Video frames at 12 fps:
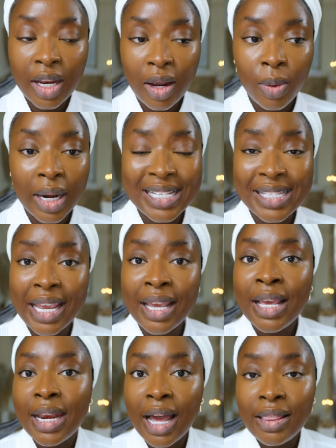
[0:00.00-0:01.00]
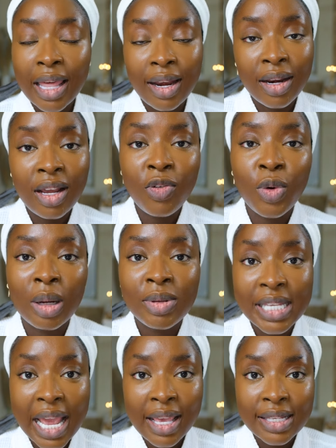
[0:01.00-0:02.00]
Now, when I say not light enough, what I'm
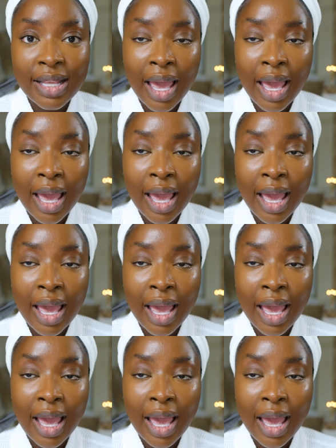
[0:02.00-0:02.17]
saying is